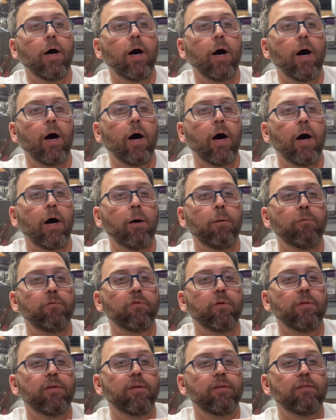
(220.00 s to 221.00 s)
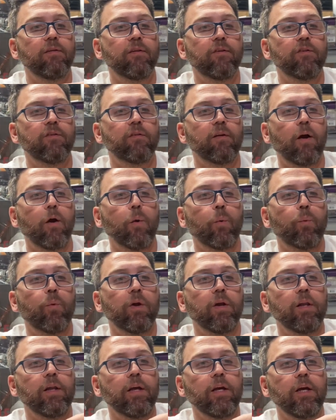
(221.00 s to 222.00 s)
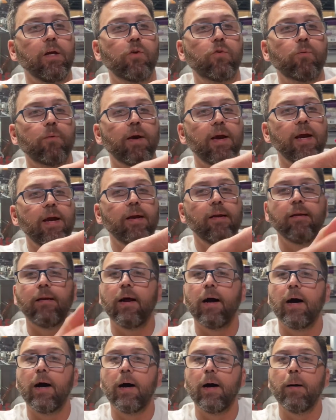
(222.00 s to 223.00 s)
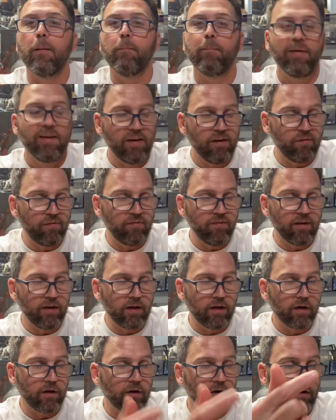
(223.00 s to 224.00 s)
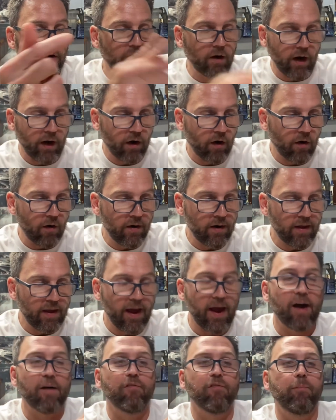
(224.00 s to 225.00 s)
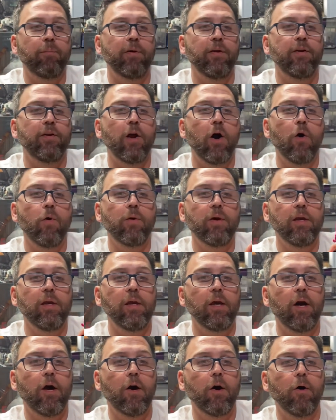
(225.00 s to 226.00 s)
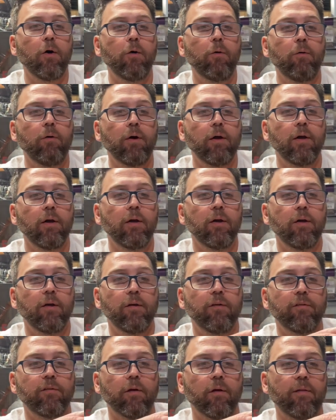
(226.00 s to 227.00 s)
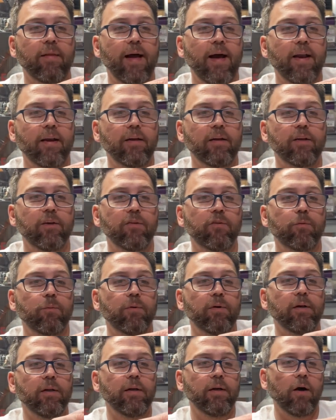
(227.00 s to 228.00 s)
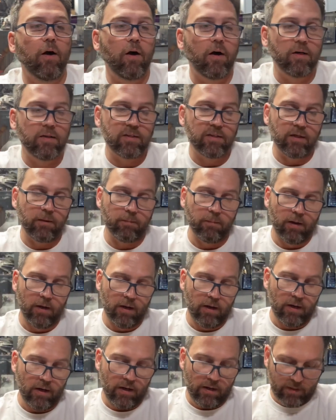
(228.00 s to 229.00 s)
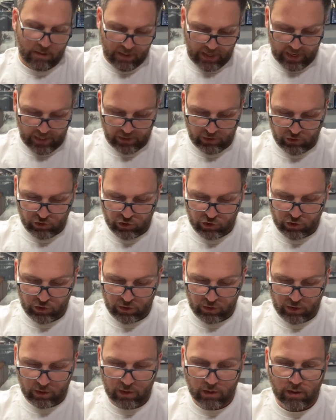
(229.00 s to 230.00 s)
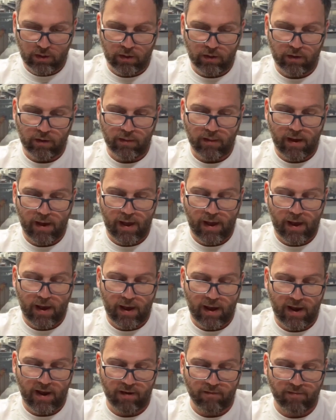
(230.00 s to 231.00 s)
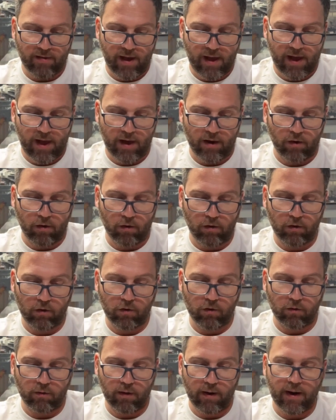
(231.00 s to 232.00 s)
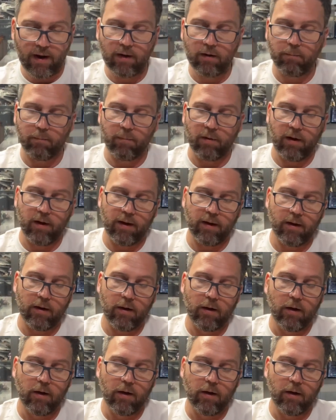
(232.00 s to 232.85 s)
So this is a really great minifigure. I already have Pinocchio, so that is really awesome. Not sure that I have the hat on correct, but